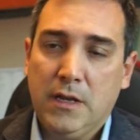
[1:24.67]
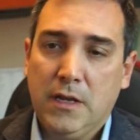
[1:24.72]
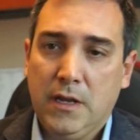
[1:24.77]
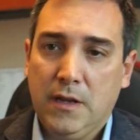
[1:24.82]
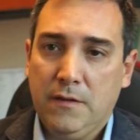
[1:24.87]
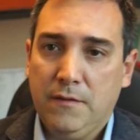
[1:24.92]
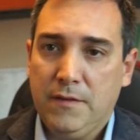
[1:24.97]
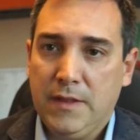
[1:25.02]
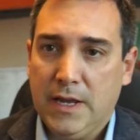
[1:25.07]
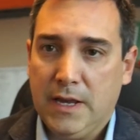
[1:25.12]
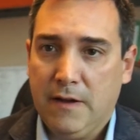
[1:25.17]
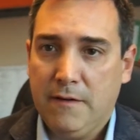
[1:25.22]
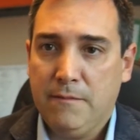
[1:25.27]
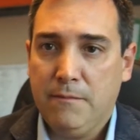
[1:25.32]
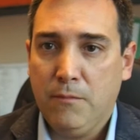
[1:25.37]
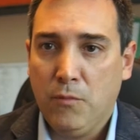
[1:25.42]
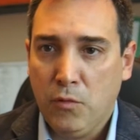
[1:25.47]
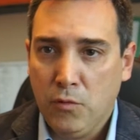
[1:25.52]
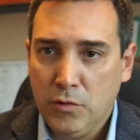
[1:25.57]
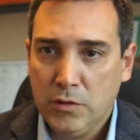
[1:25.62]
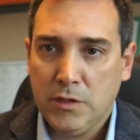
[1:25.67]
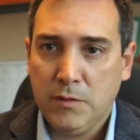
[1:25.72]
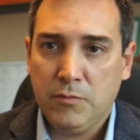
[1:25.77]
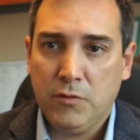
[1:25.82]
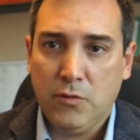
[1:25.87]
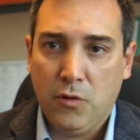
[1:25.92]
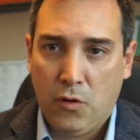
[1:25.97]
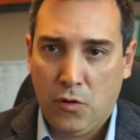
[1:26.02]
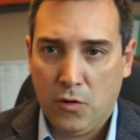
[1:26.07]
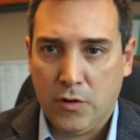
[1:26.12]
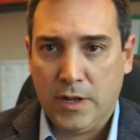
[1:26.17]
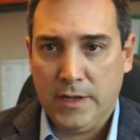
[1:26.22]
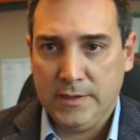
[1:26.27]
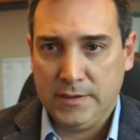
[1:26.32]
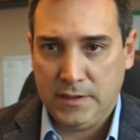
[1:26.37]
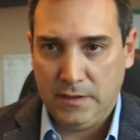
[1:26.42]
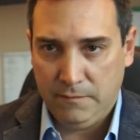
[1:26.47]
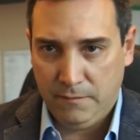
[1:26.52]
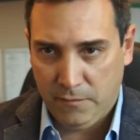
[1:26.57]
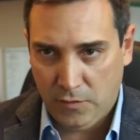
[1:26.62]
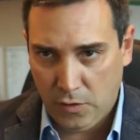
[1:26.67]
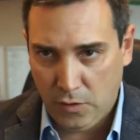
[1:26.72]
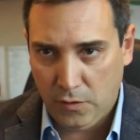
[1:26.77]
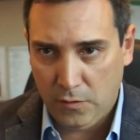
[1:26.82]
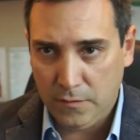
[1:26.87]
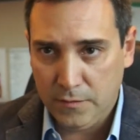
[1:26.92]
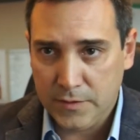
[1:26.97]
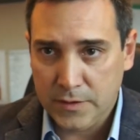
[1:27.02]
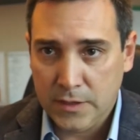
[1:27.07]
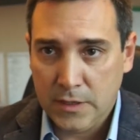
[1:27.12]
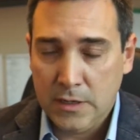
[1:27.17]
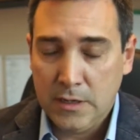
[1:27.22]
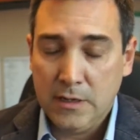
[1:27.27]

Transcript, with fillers: if they have multiple organs involved,